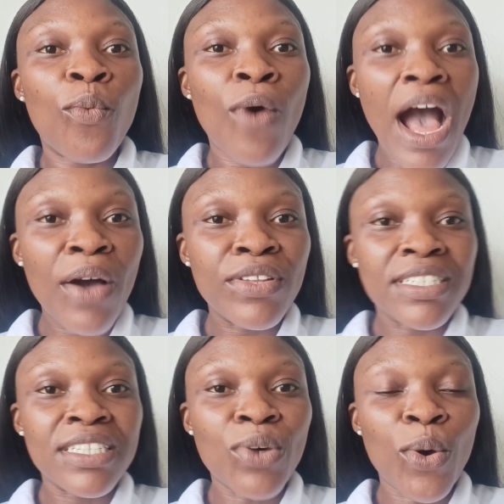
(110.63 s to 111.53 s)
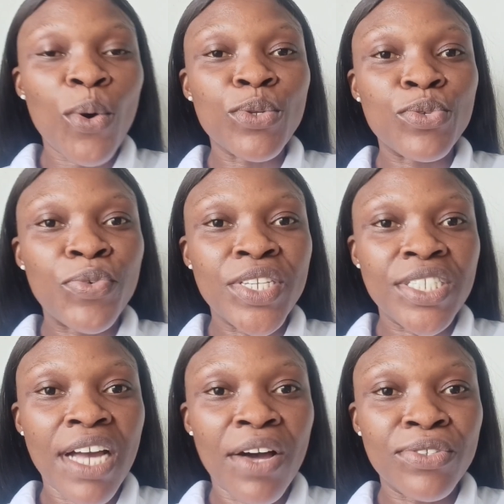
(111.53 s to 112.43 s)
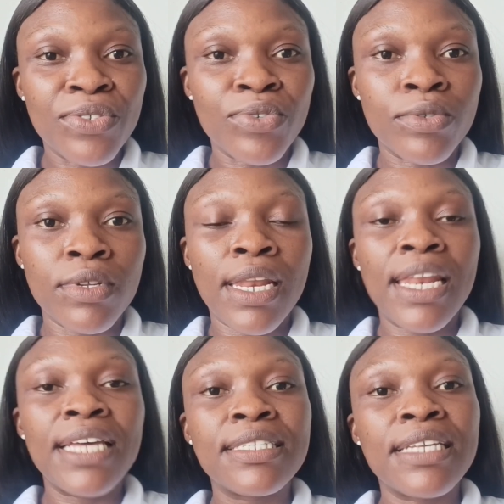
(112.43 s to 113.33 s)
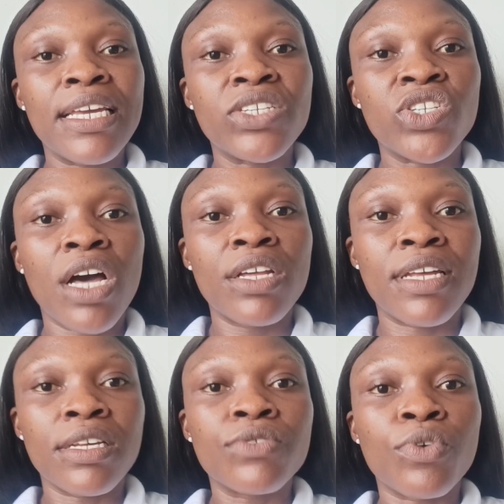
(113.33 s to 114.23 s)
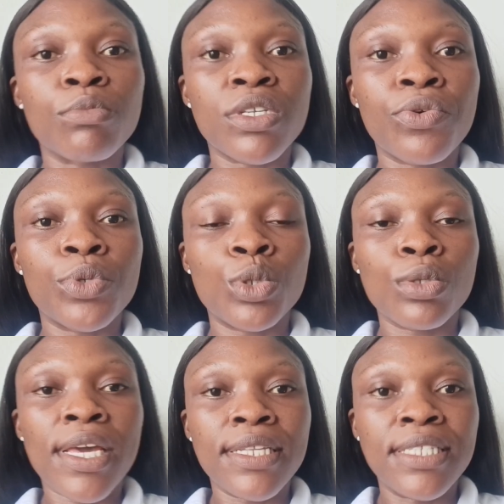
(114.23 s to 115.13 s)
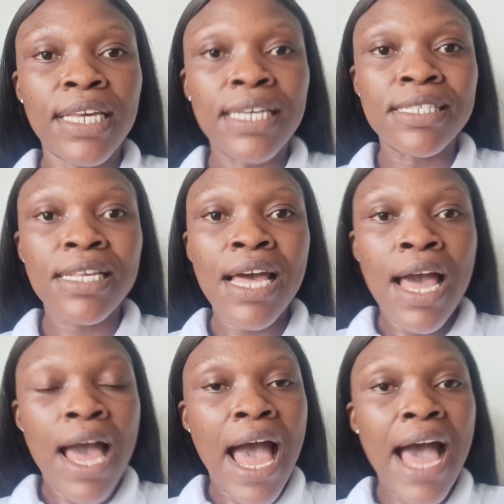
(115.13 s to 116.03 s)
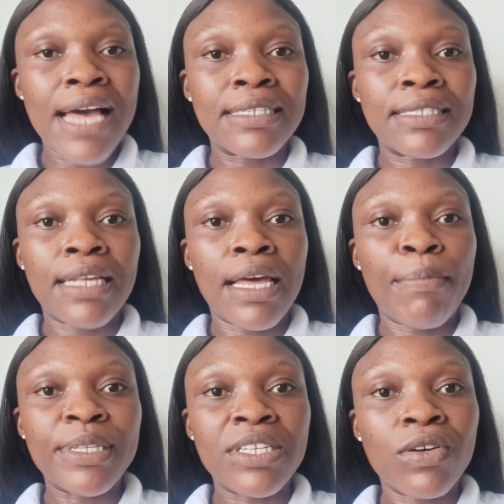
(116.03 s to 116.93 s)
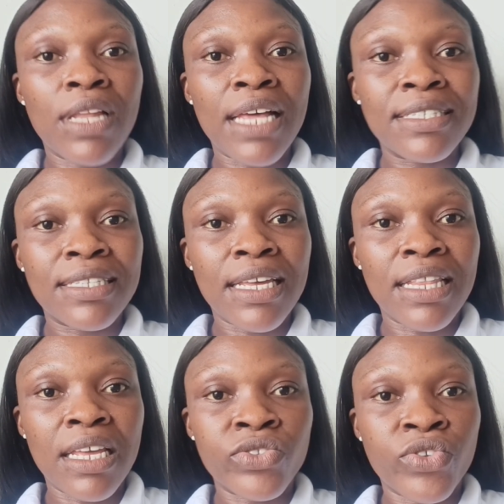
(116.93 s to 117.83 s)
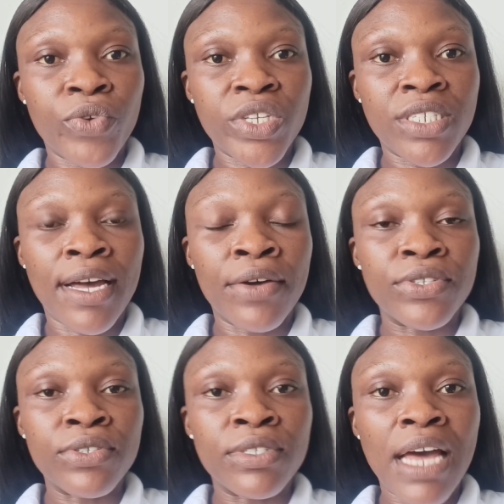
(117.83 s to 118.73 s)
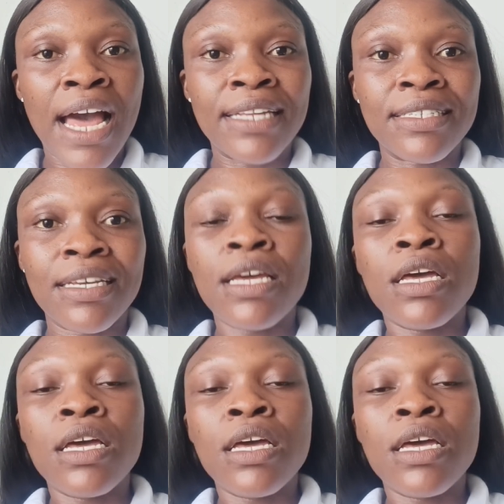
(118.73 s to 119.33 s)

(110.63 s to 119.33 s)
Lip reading: how does it occur during childhood? Let's say a child that's from 0 to 8 years has a particular sickness during childhood and